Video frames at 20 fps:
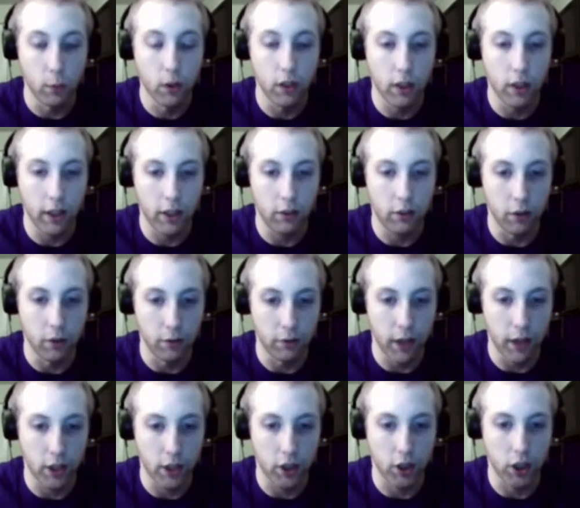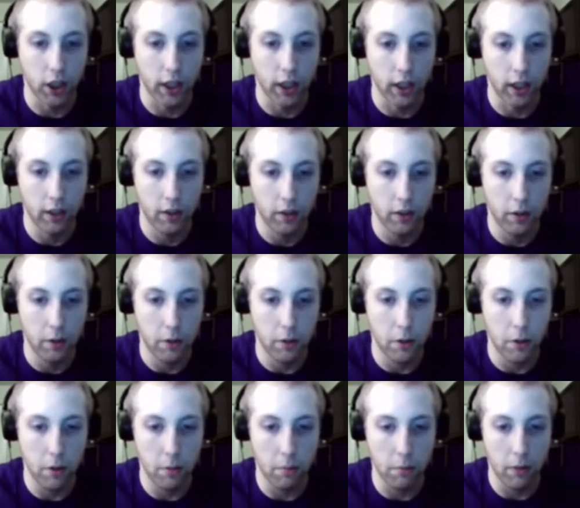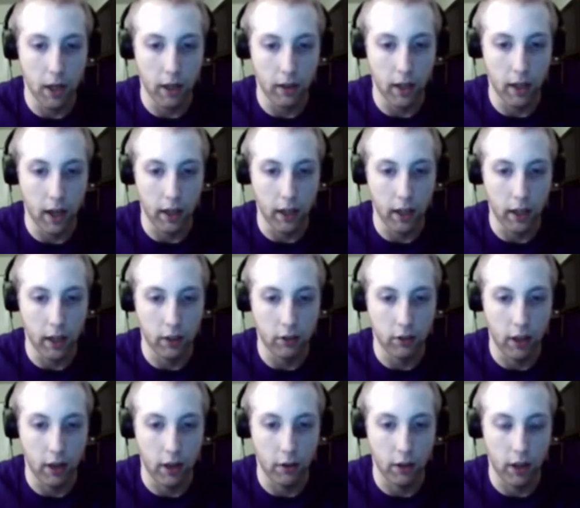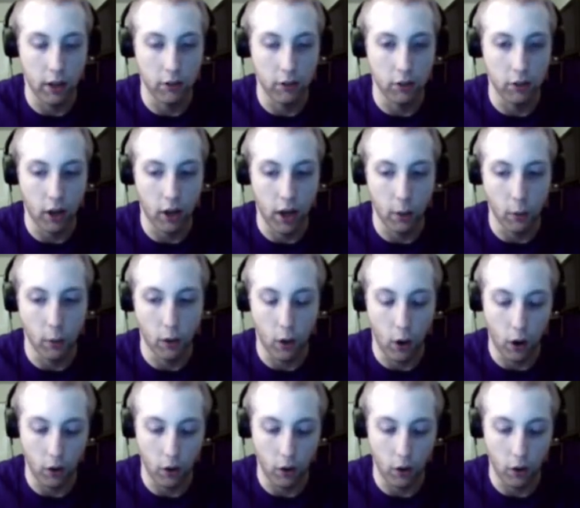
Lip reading: like to eventually make that a standardized design where all